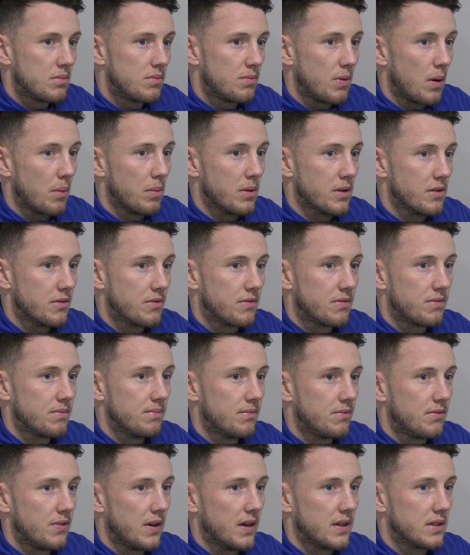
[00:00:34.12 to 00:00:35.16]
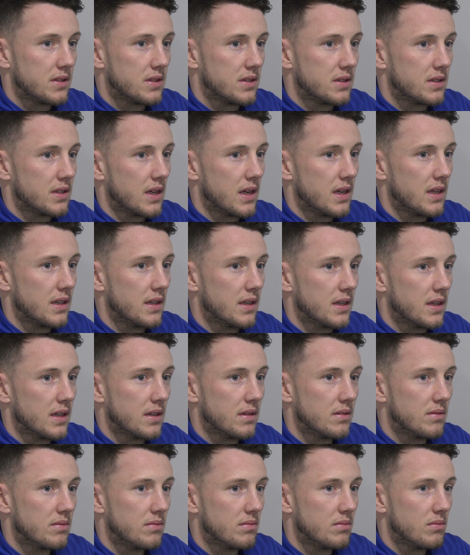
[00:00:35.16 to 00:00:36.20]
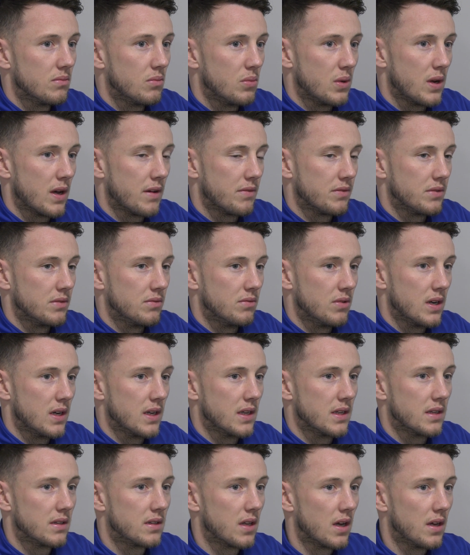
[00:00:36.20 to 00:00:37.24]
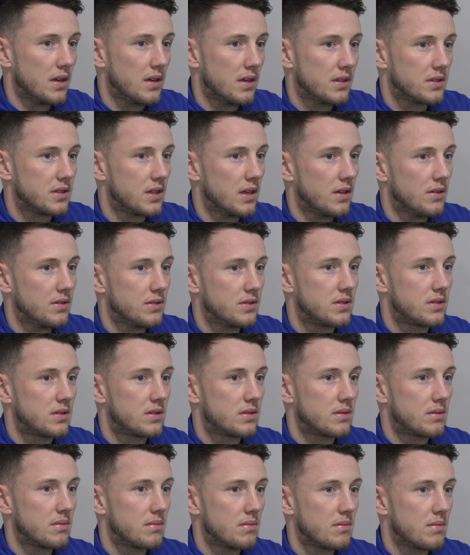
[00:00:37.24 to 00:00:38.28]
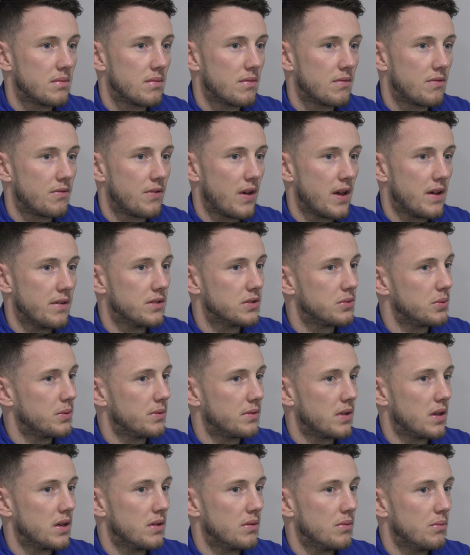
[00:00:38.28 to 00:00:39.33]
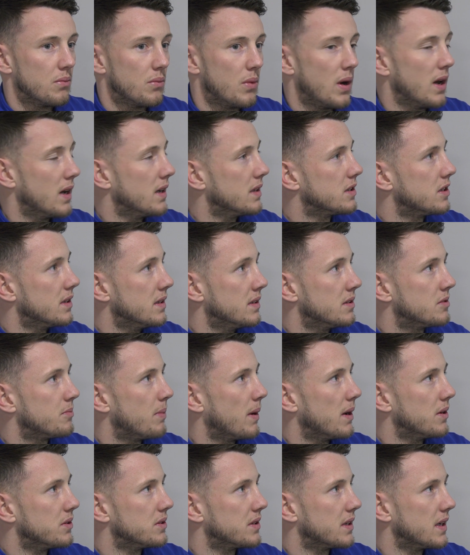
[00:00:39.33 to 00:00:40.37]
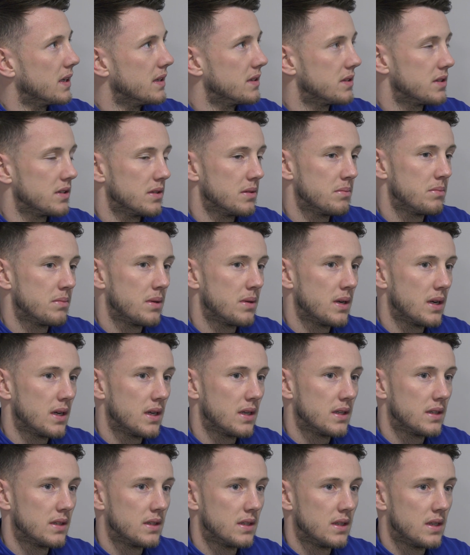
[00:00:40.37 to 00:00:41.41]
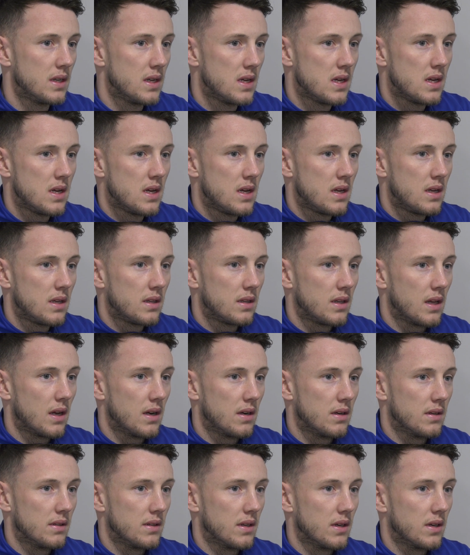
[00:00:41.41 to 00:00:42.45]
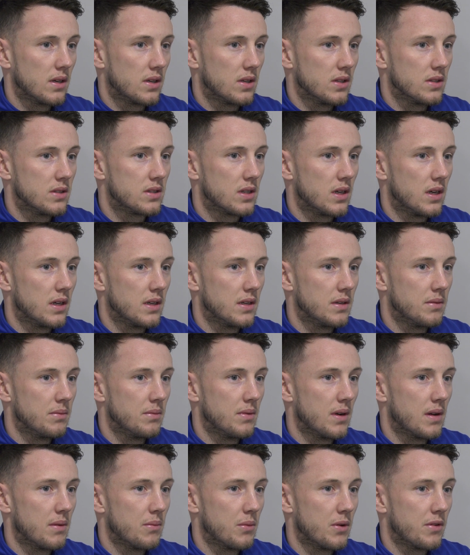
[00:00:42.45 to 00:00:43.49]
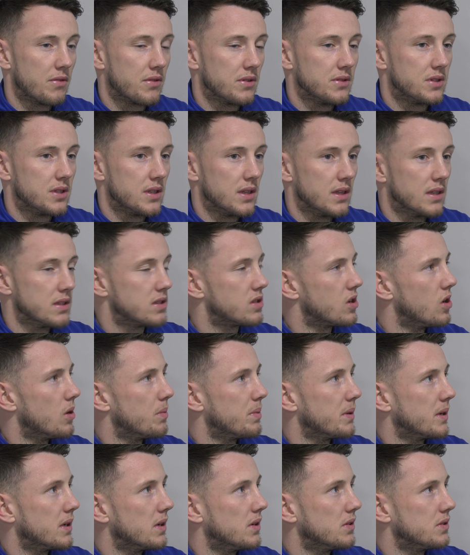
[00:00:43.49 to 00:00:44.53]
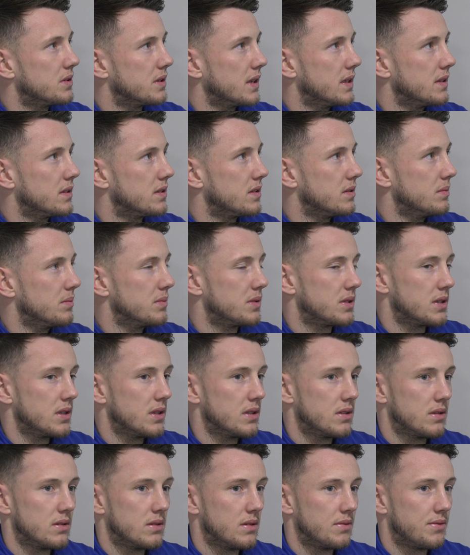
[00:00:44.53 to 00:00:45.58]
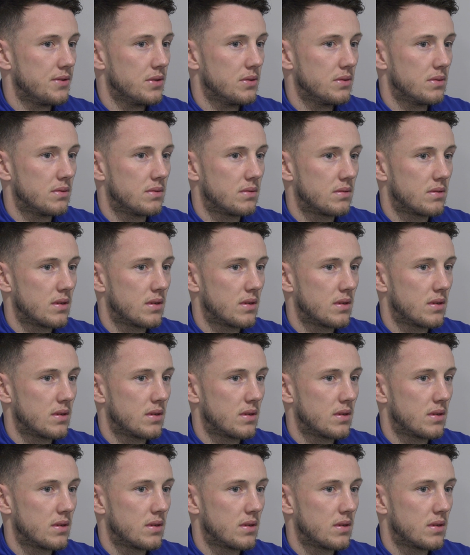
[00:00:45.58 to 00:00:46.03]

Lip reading: probably fair to say that we haven't really done ourselves favours. We've done well in spells against them, but they're a good side and we've conceded sloppy goals against them. So if you